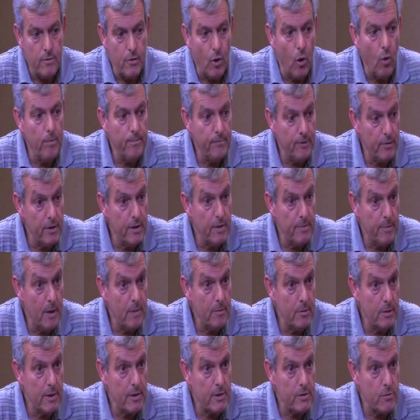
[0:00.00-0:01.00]
hopefully the
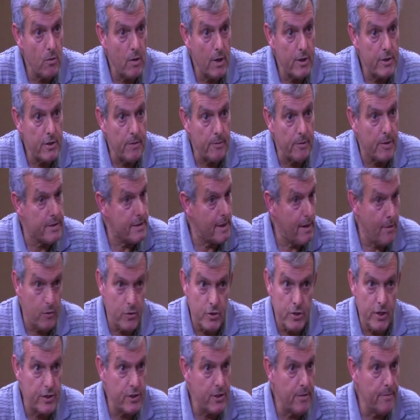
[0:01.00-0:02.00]
public is watching them, because I
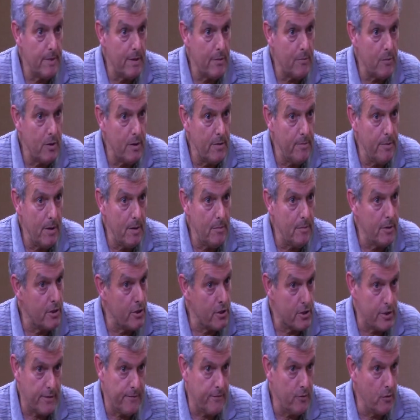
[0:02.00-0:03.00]
was just a member of the public
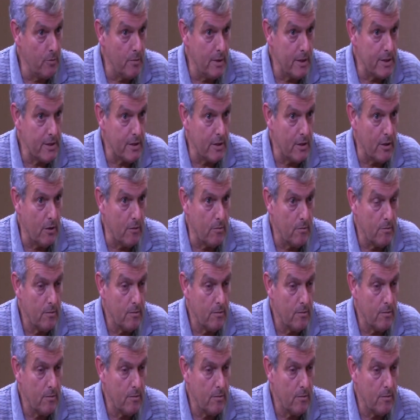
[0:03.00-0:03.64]
just a few months ago.